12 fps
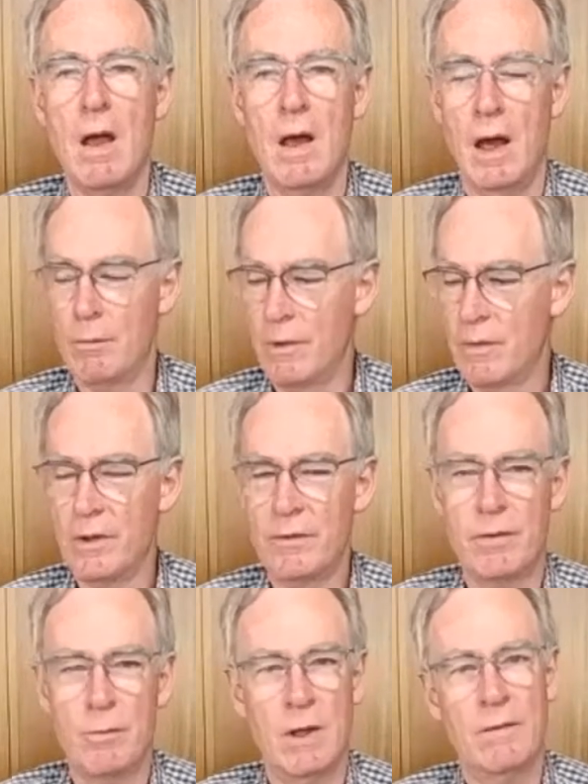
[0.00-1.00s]
And we've got
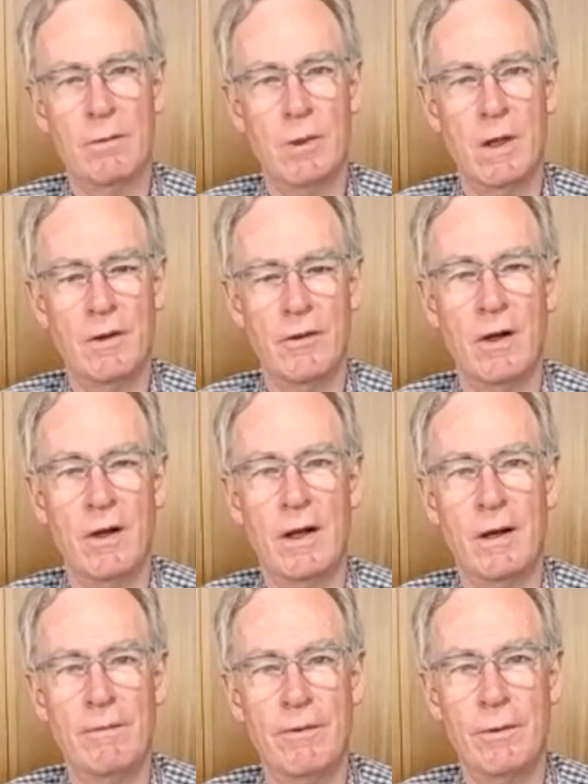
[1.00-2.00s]
some wonderful wines lined
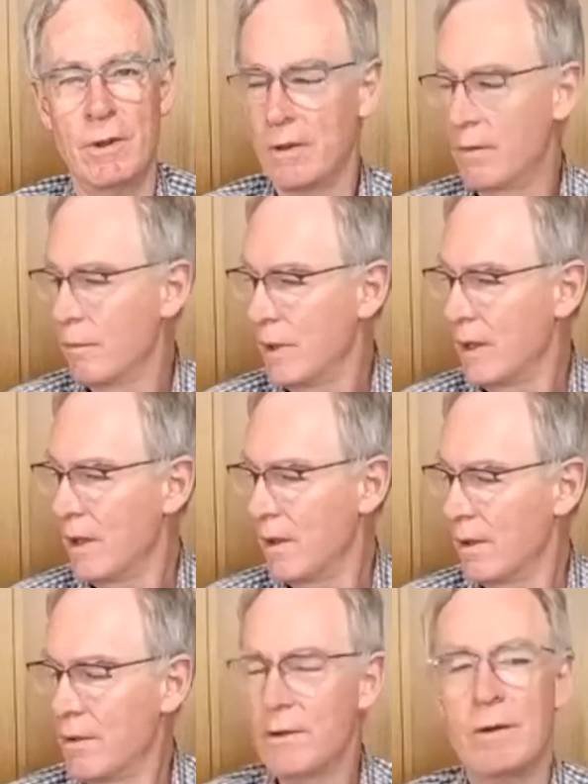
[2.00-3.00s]
up for you. We're
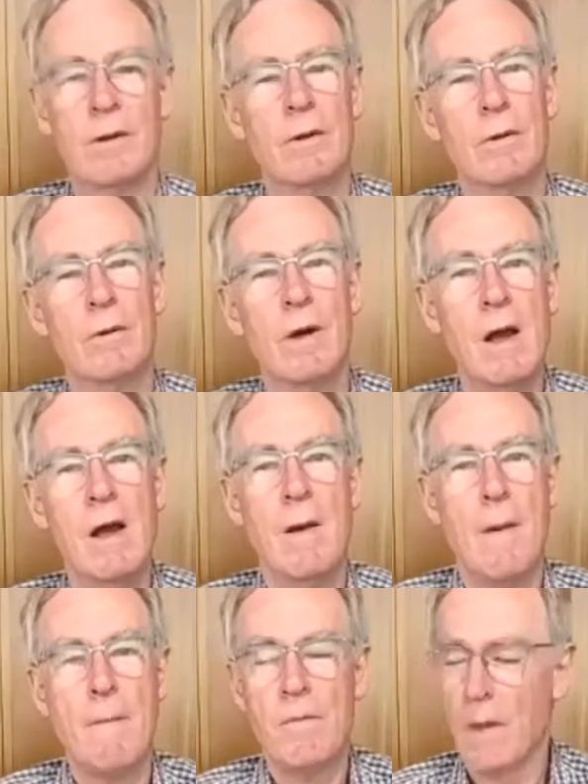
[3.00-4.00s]
going to do
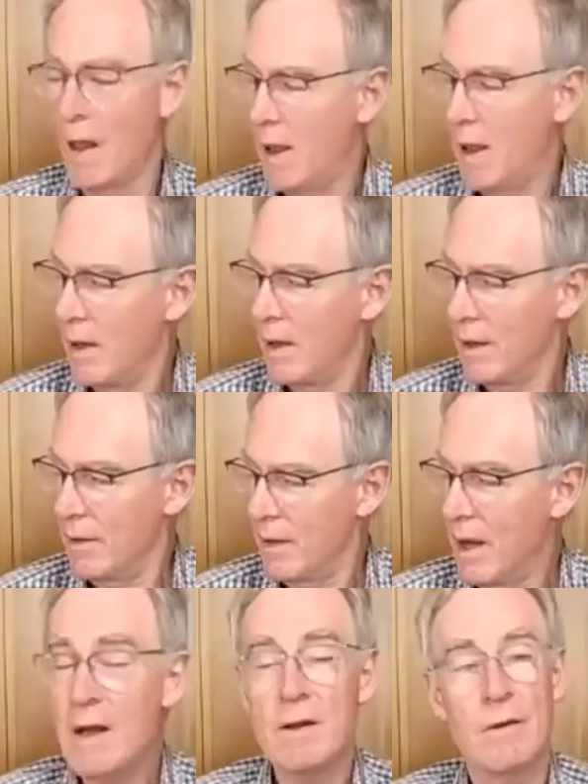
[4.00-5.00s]

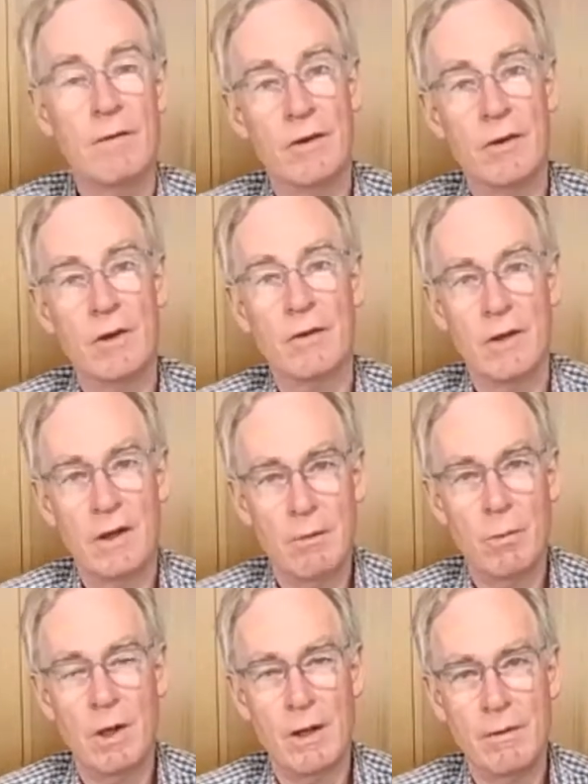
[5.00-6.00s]
eight of the 16
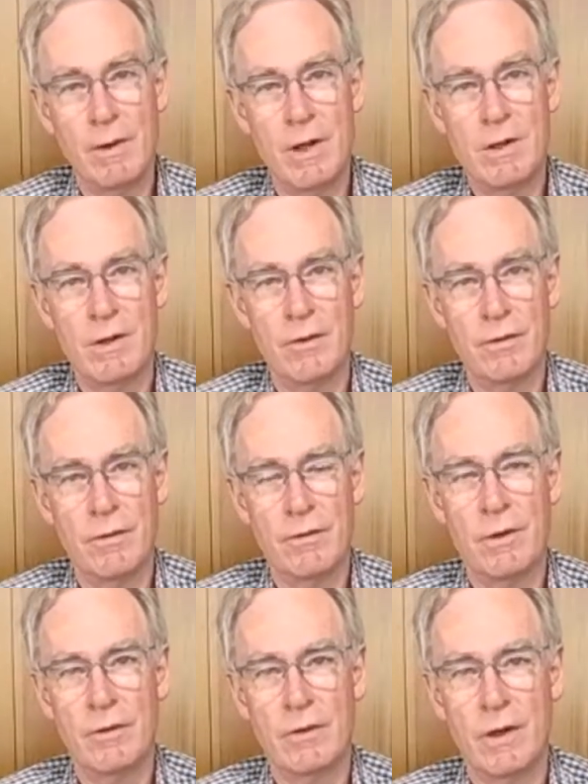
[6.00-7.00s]
wine regions of
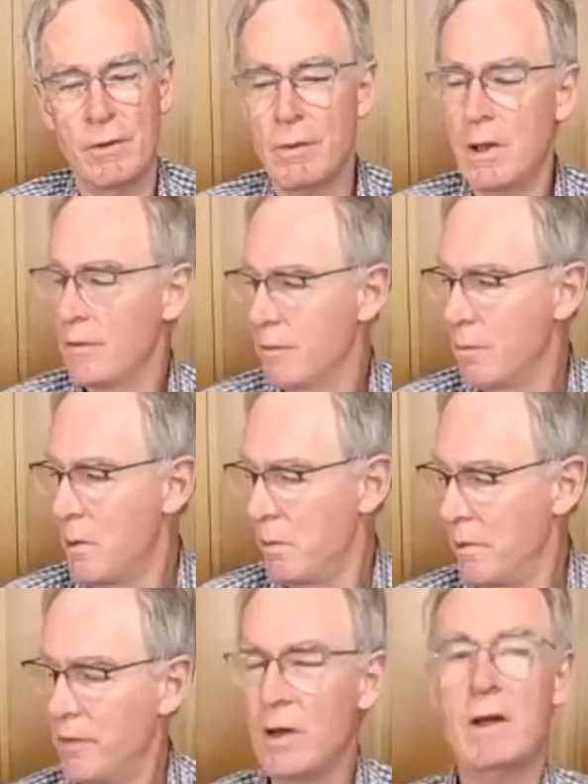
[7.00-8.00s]
New South Wales are
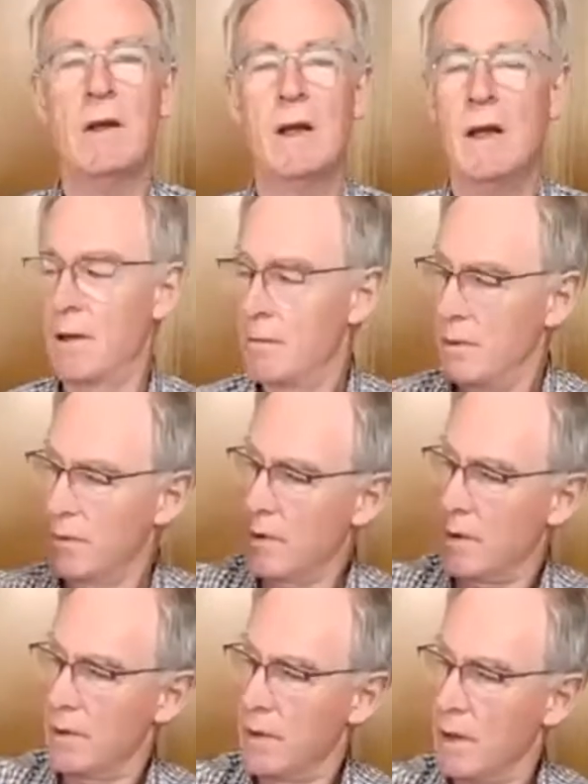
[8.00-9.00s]
represented here. We've
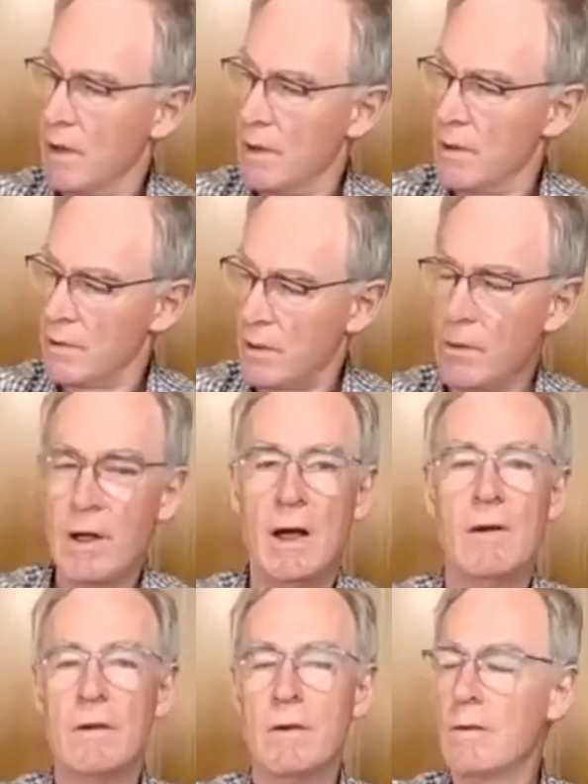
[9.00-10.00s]
got
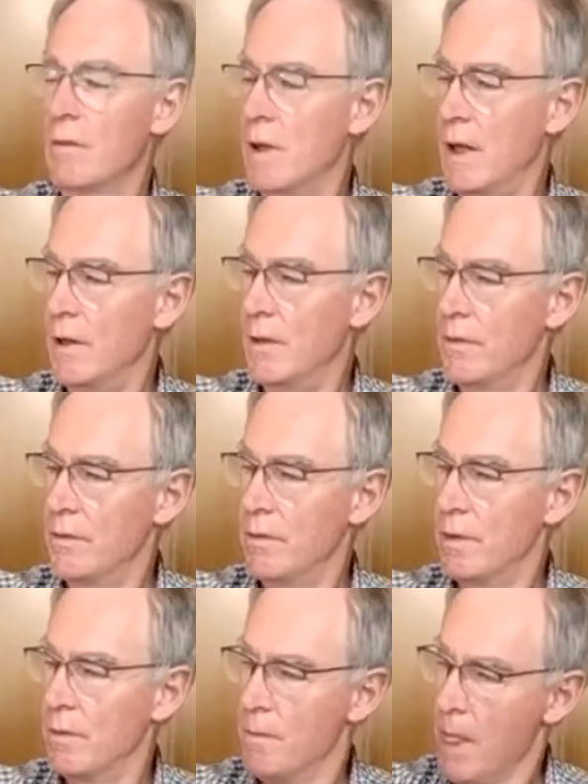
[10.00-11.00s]
Shoalhaven
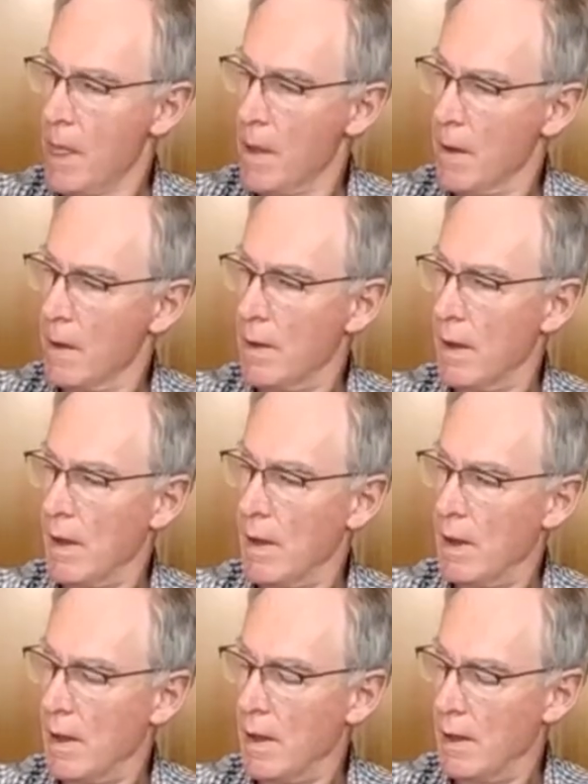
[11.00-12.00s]
Heads,
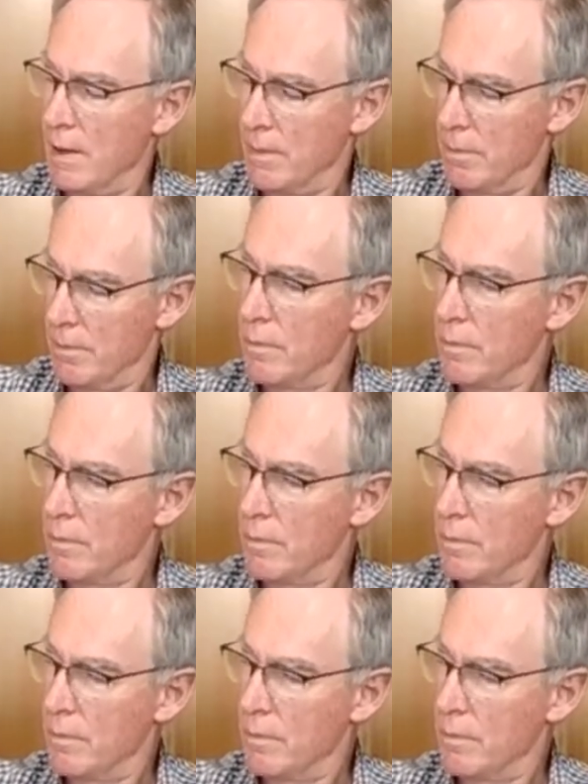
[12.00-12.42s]
Mudgee,